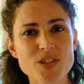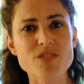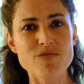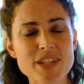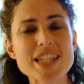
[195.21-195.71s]

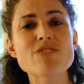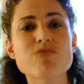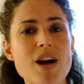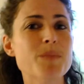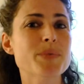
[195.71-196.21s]
to really
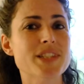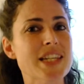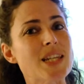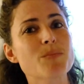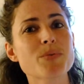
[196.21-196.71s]
rub
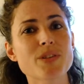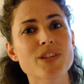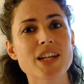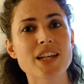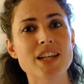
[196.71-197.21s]
deep
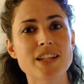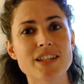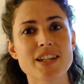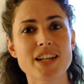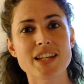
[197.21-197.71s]

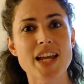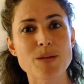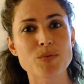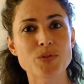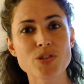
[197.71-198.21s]
in
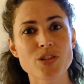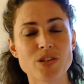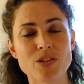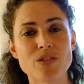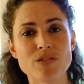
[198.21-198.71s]
able
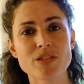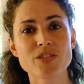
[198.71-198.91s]
to